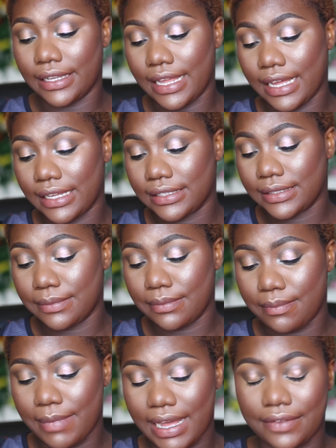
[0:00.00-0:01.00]
Last
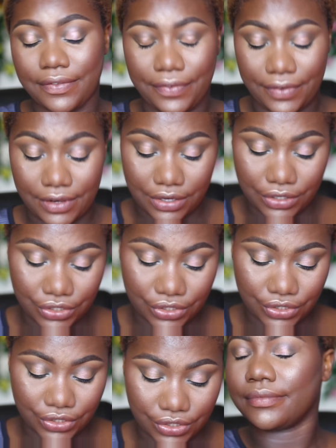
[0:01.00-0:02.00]
matte
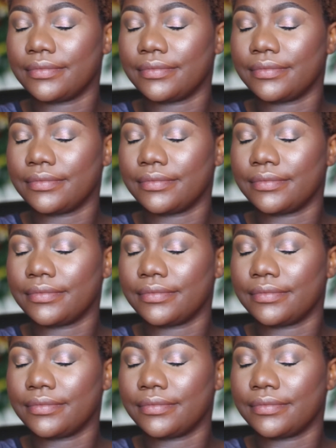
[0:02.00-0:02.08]
finish.